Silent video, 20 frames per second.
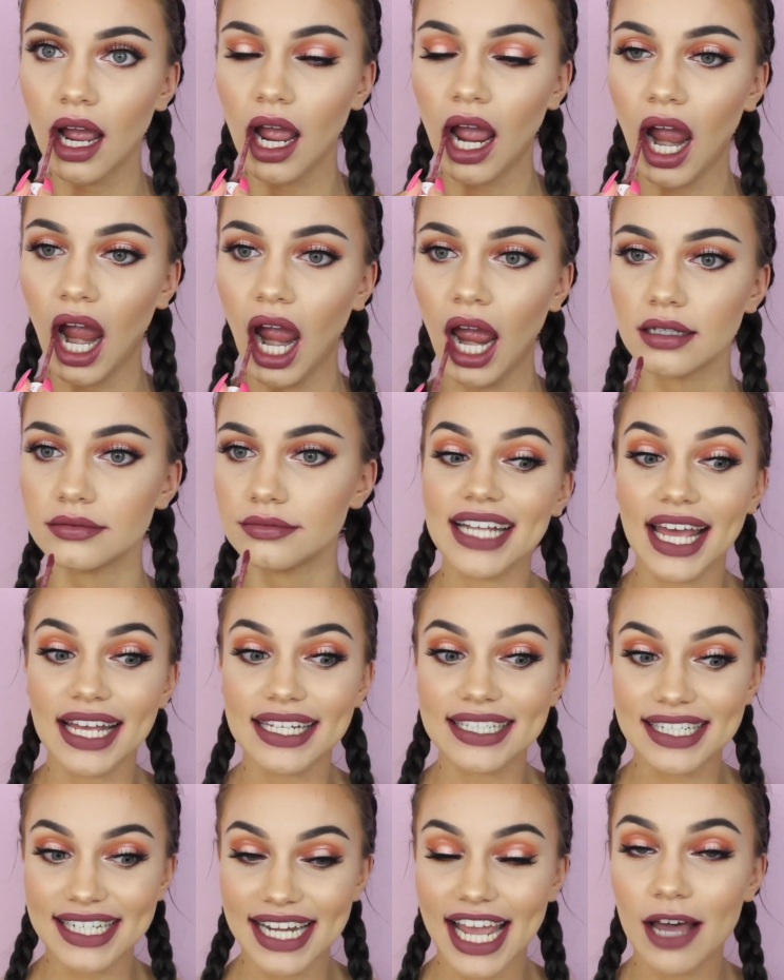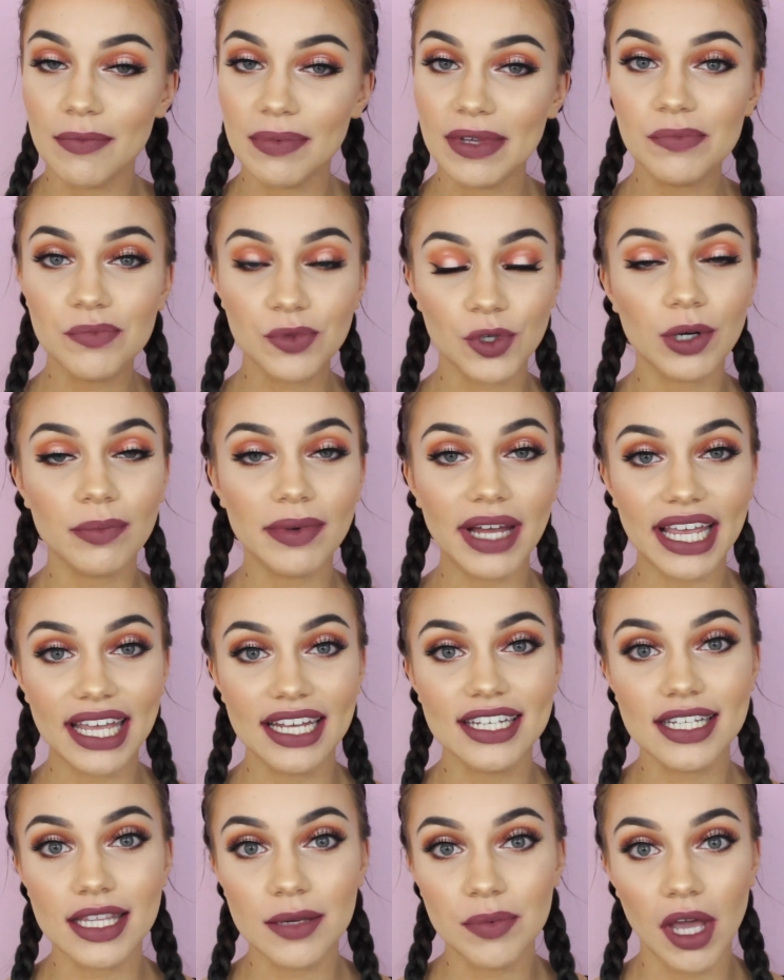but it has now been brought back
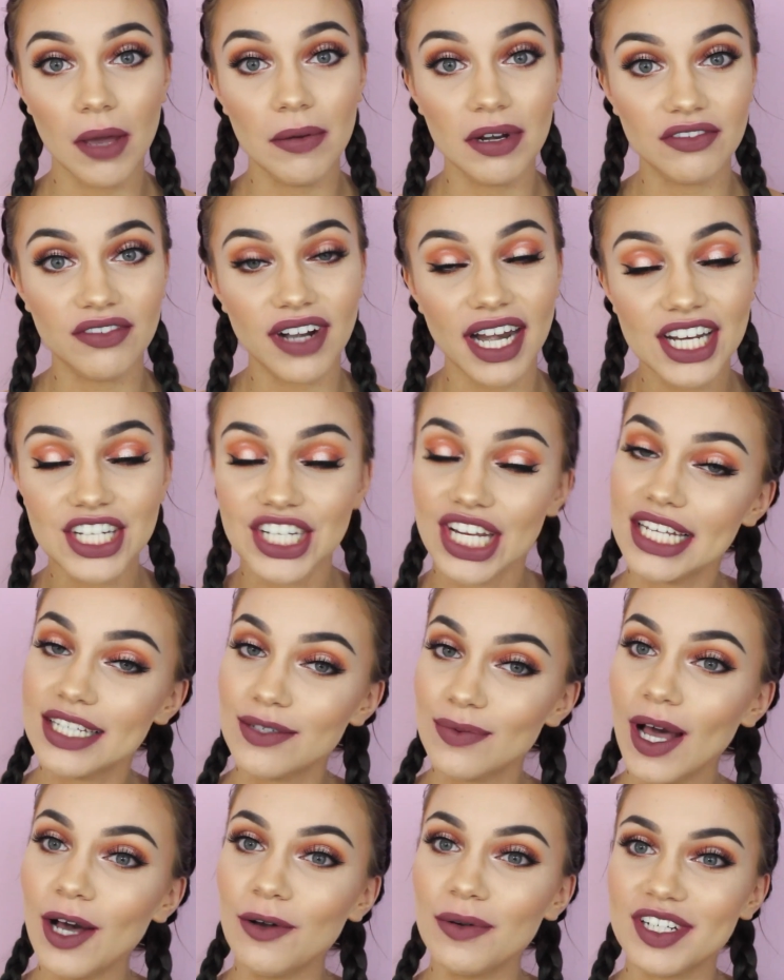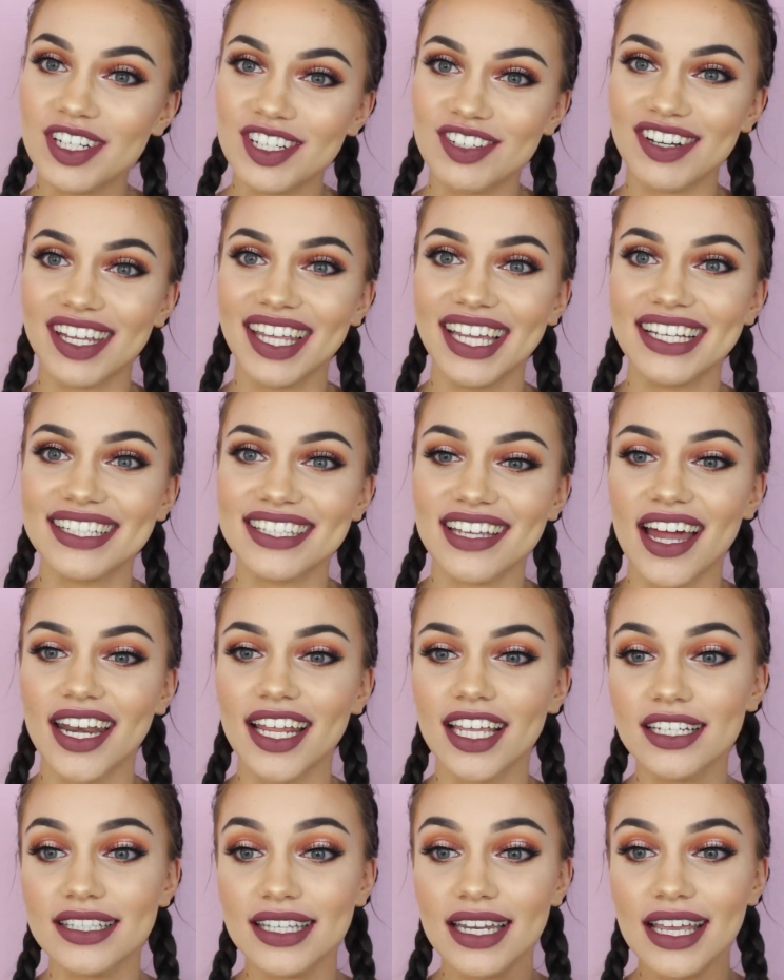into the permanent range as well, which is really
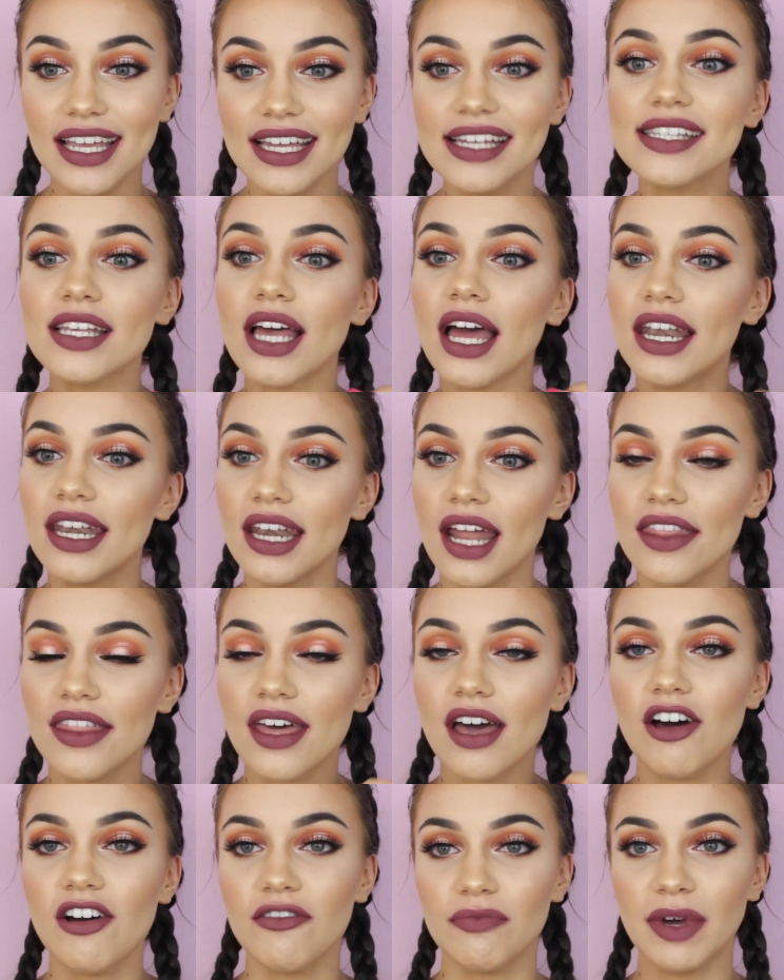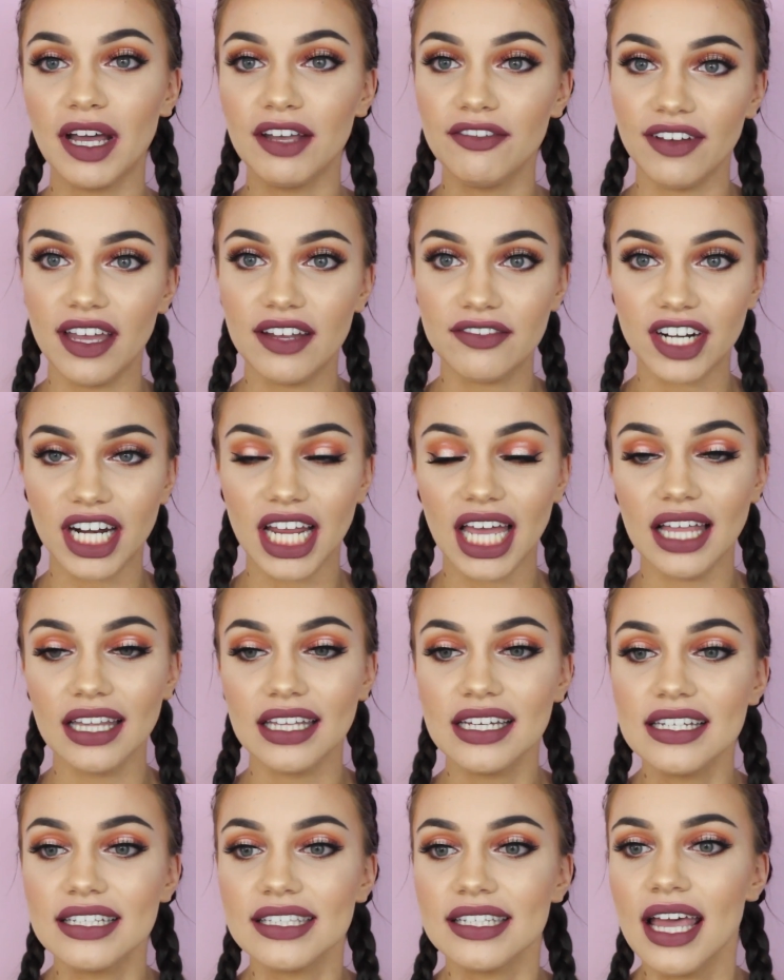exciting because it is another of my favorite
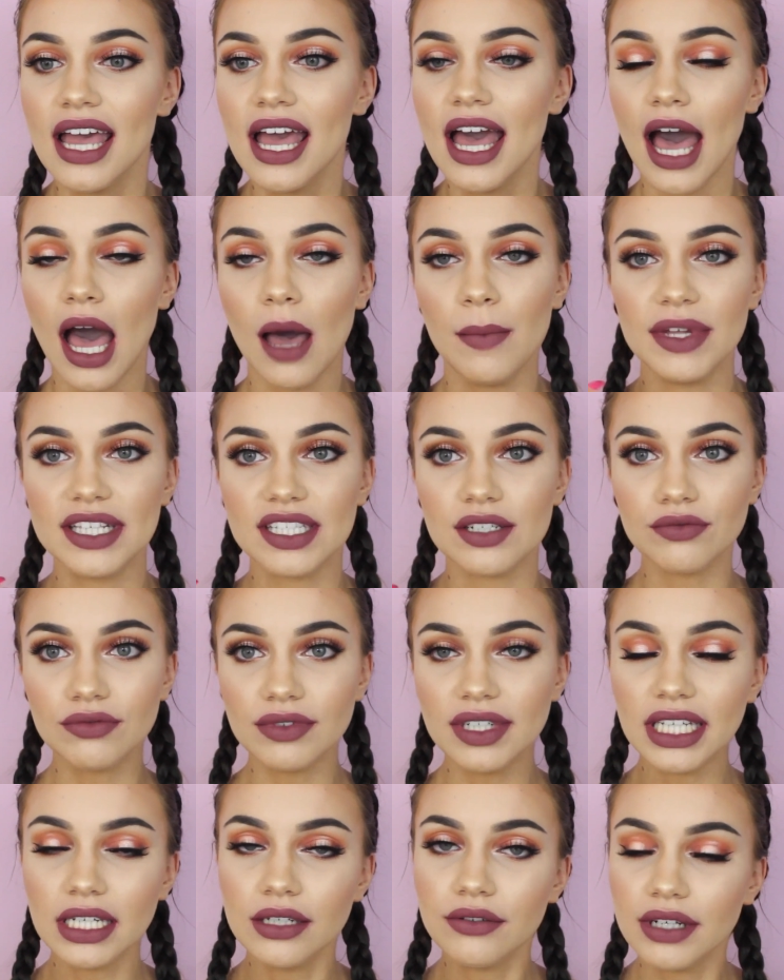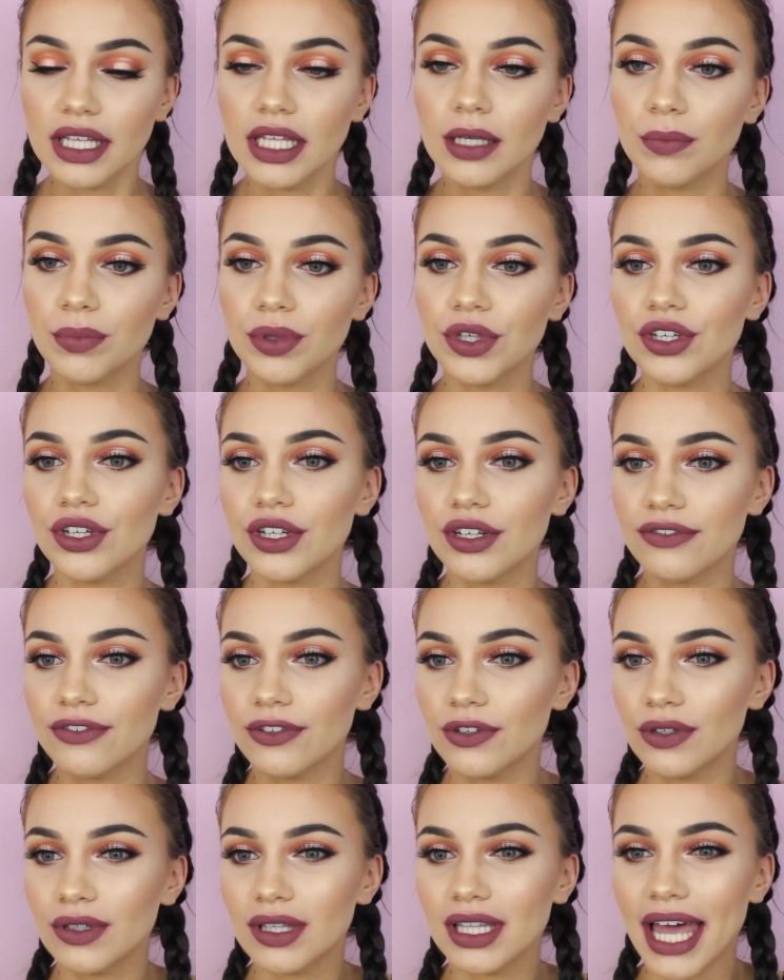colors. It's a really
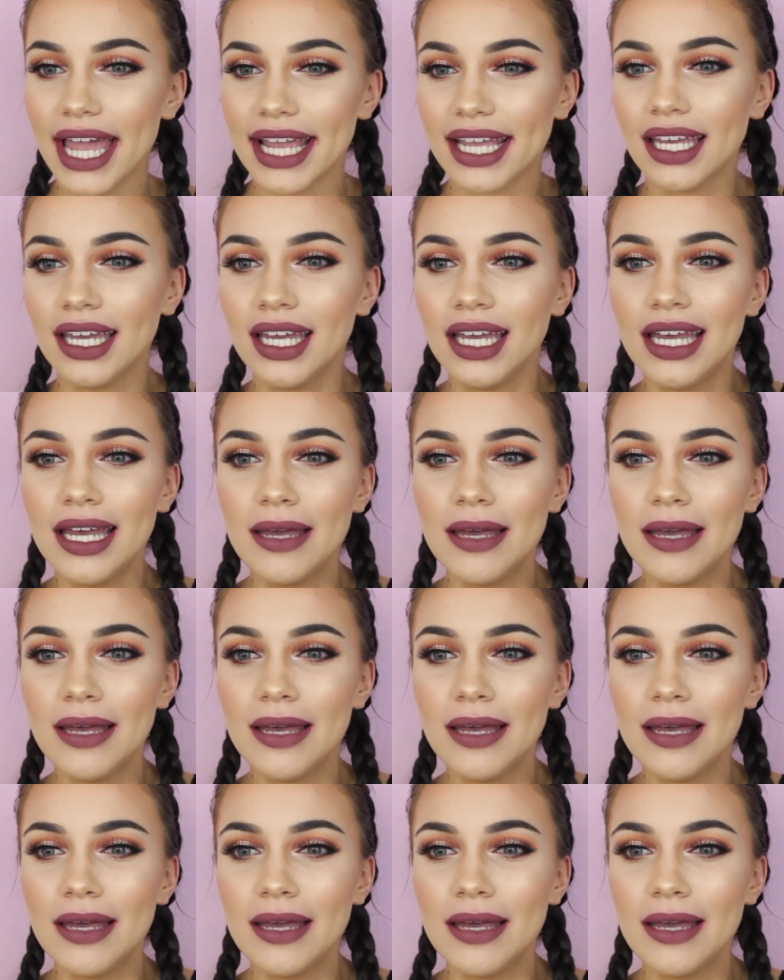beautiful, like,